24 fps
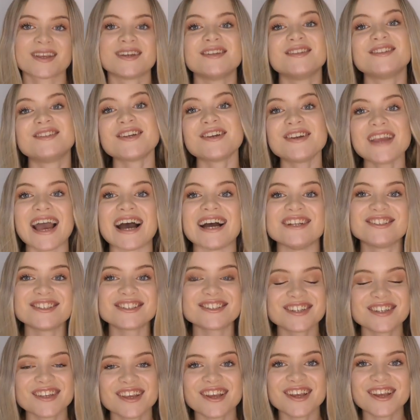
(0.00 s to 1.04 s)
So yeah,
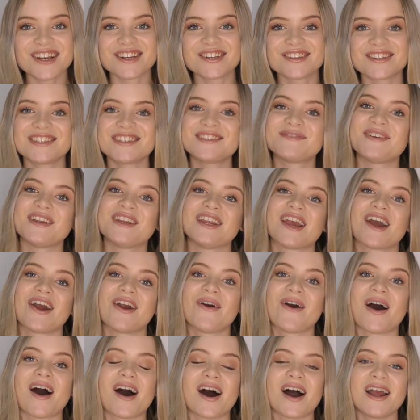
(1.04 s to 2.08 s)
just to conclude this
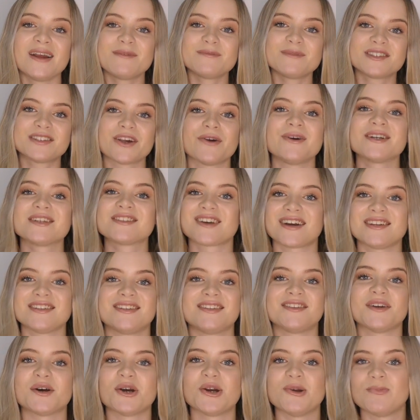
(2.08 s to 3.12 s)
video, I am so
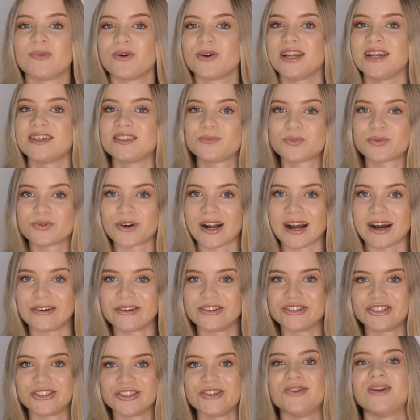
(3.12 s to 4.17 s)
excited that POLLY has brought out
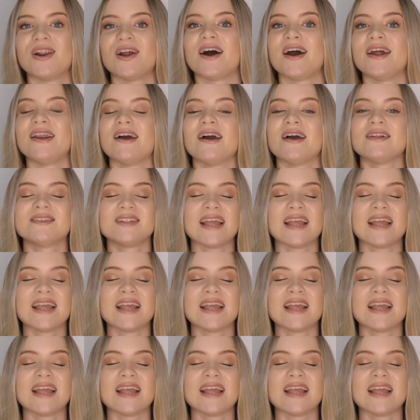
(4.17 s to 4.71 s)
a shoe line.